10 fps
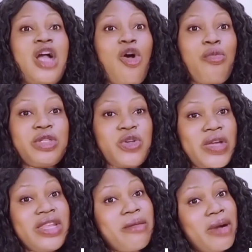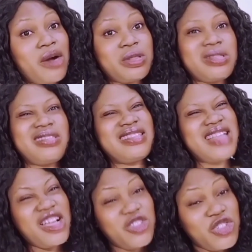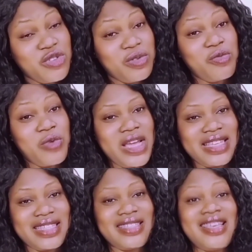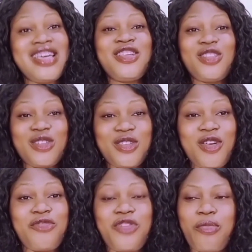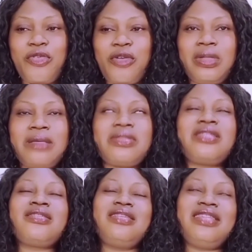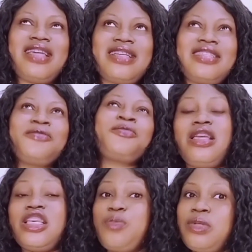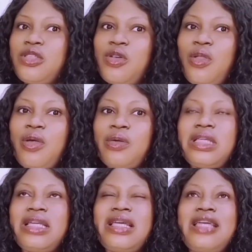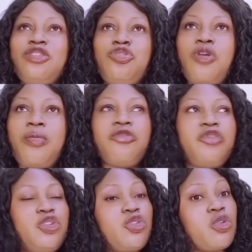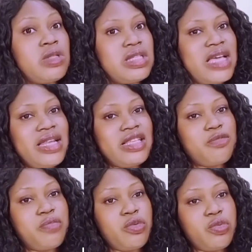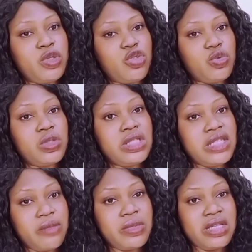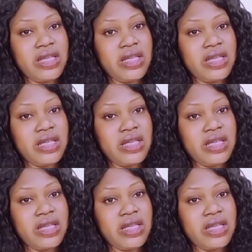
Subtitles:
I will be talking about natural ways to solve your problems. Yes, it's been so long that I dropped a video concerning spiritual tips